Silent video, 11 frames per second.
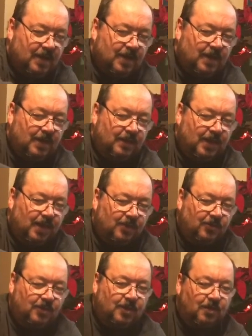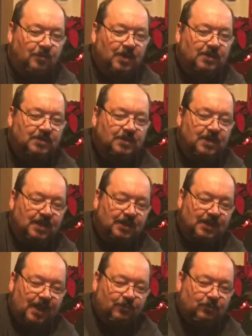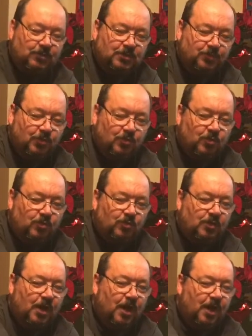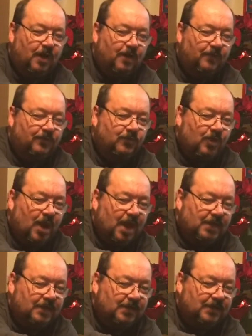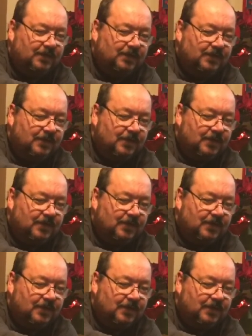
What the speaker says: And then you're going to mix in a tablespoon of dry yeast